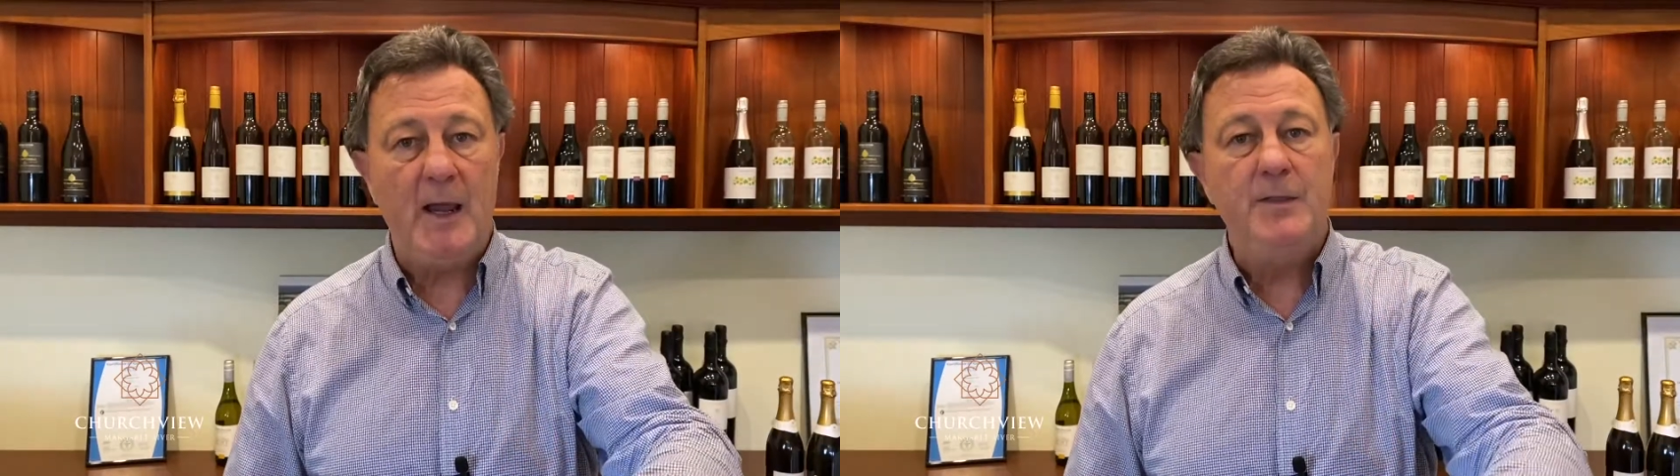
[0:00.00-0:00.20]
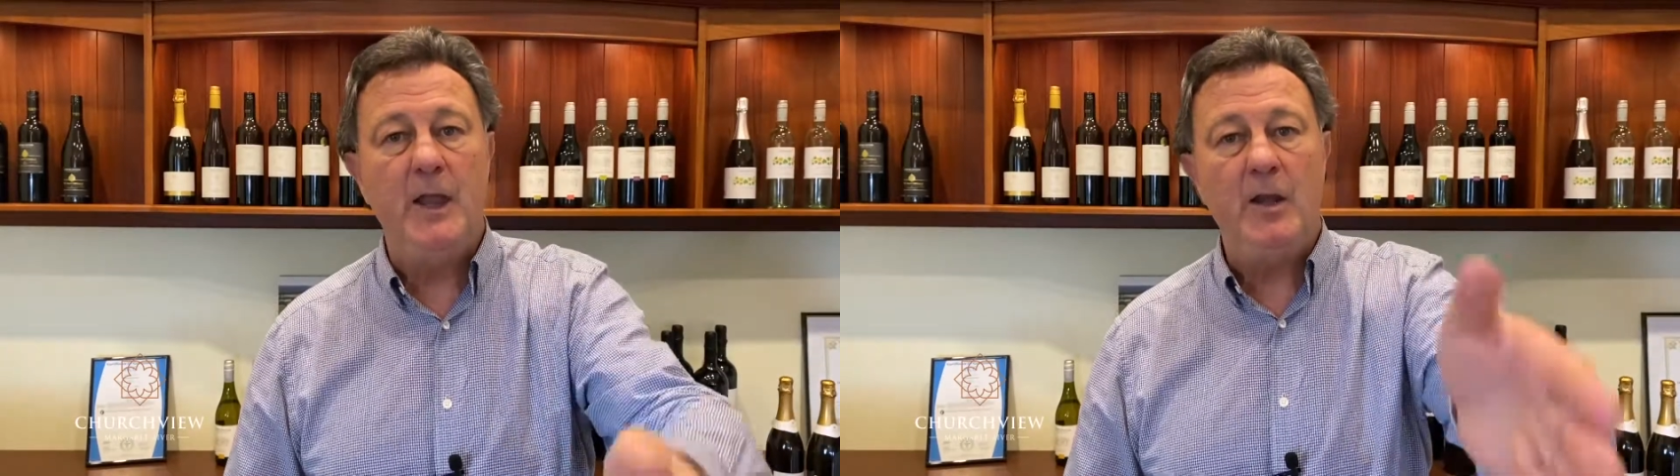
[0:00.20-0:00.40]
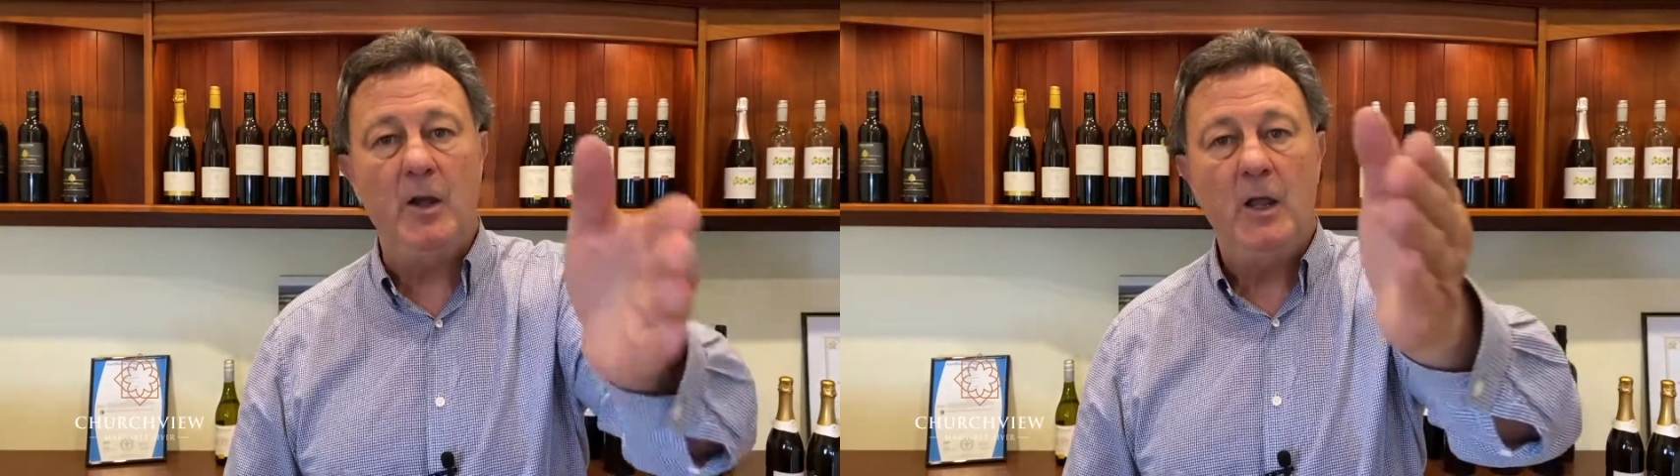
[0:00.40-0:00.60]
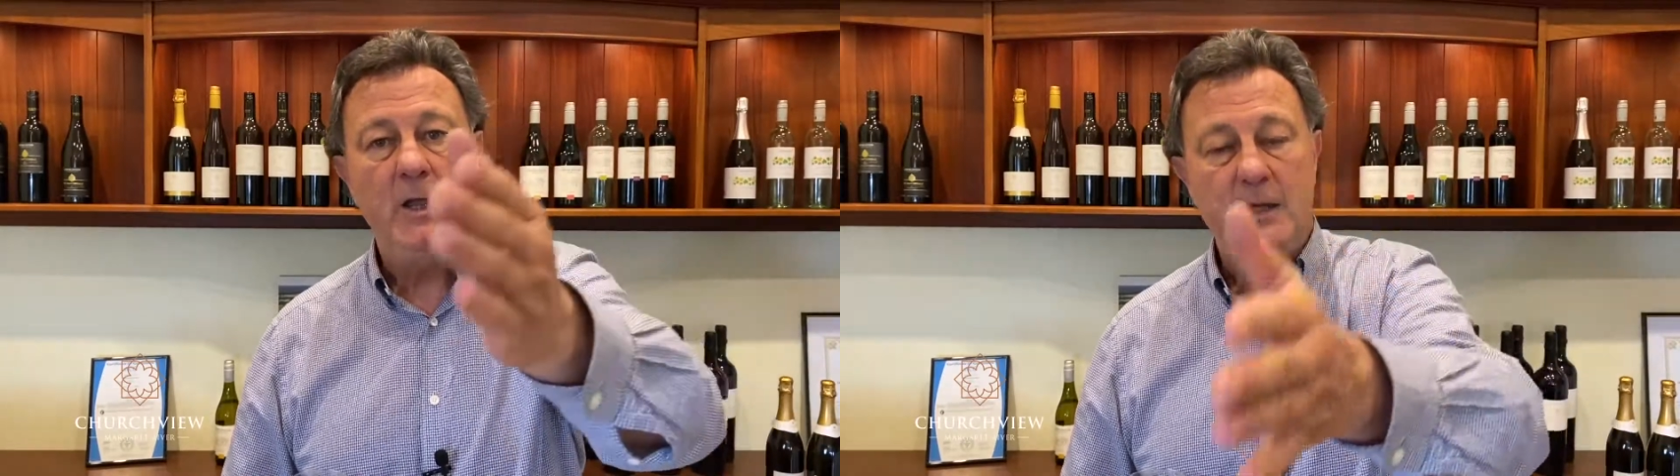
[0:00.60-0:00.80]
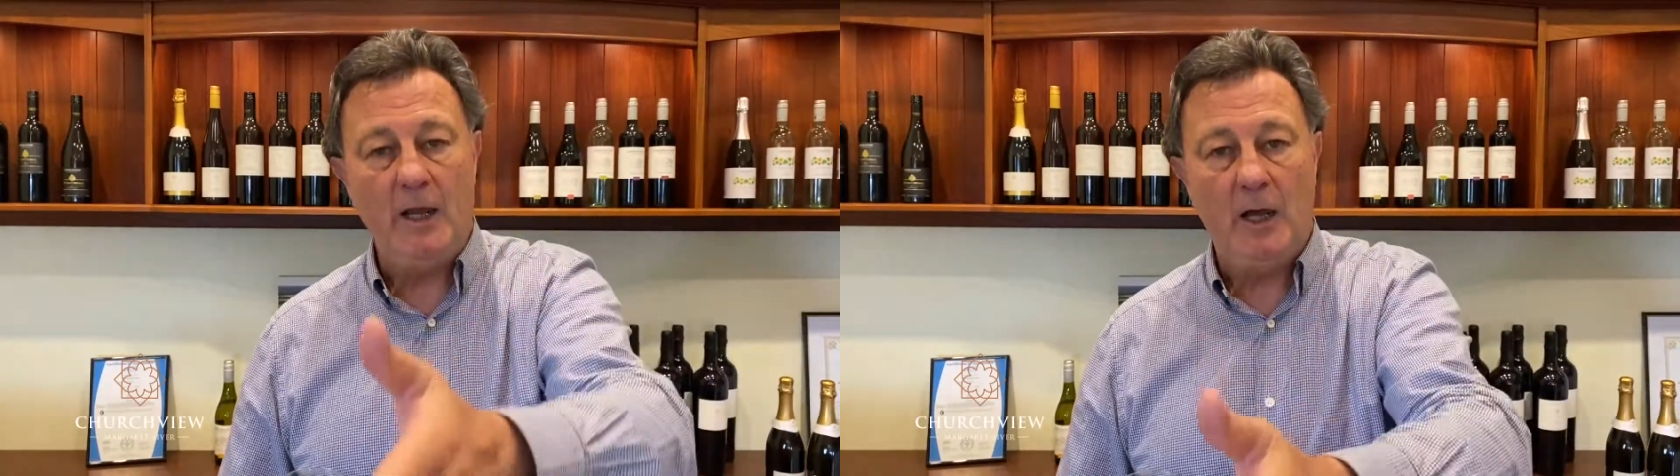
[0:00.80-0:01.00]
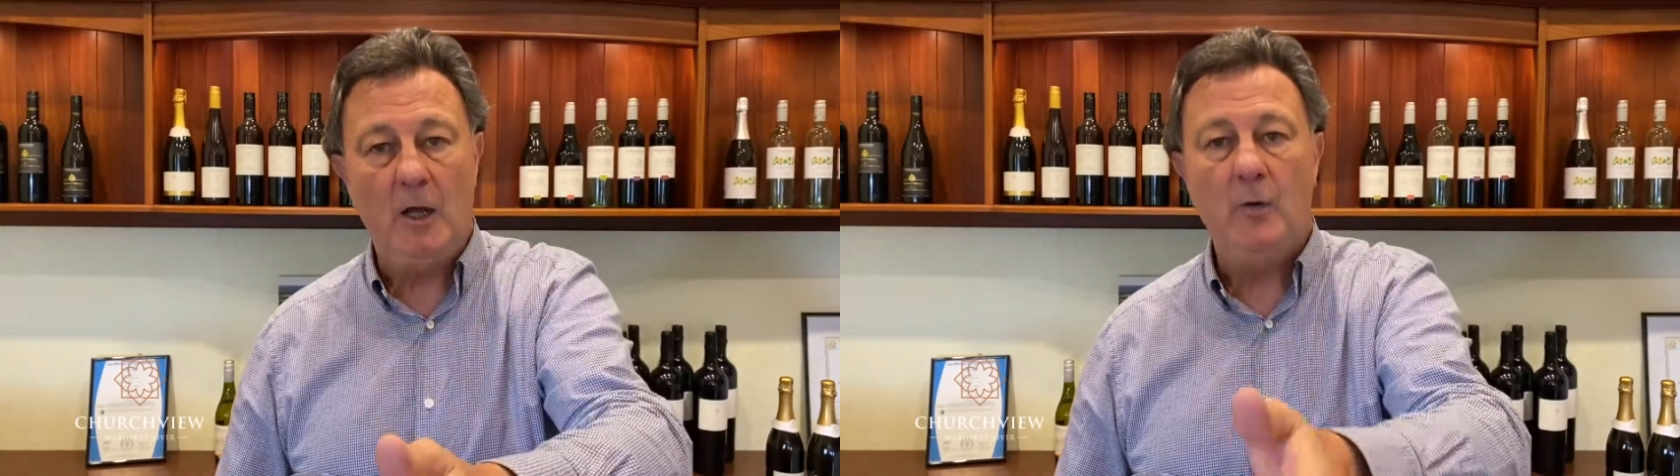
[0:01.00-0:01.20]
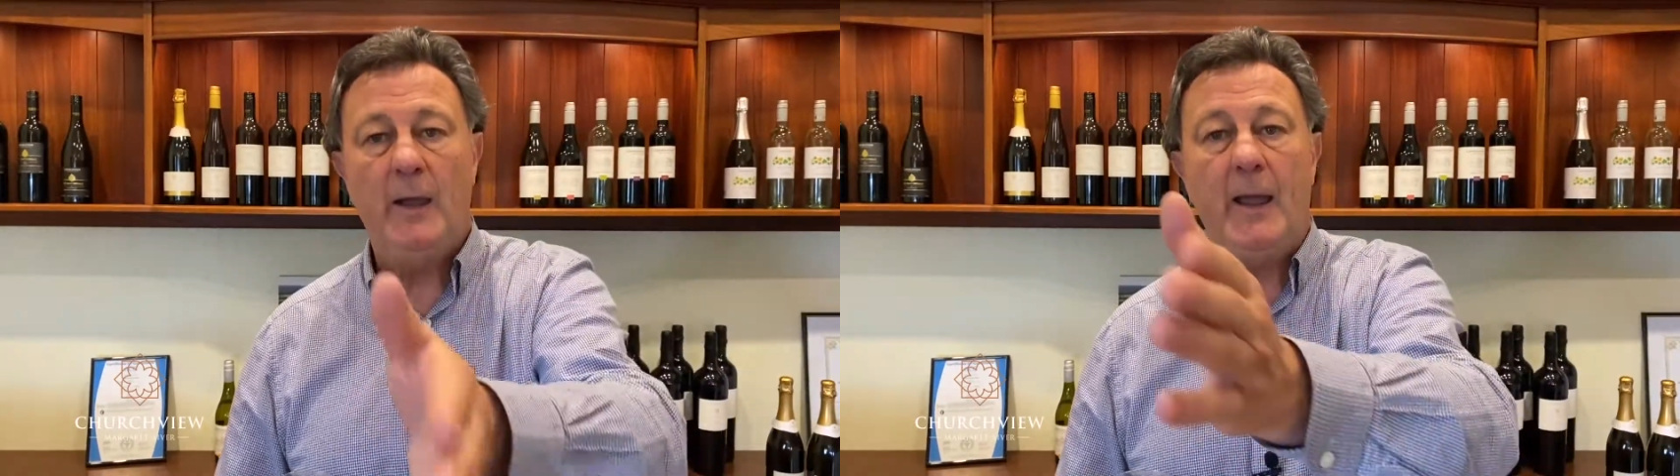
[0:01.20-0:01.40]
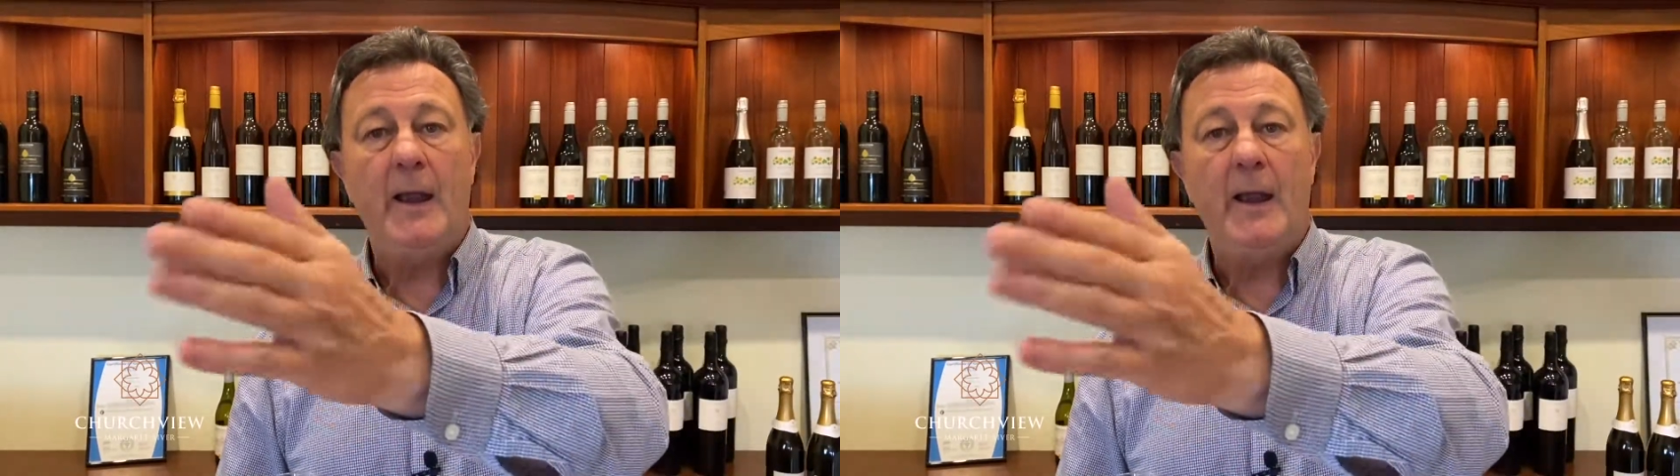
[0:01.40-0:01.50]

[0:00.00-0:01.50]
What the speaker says: and then yellow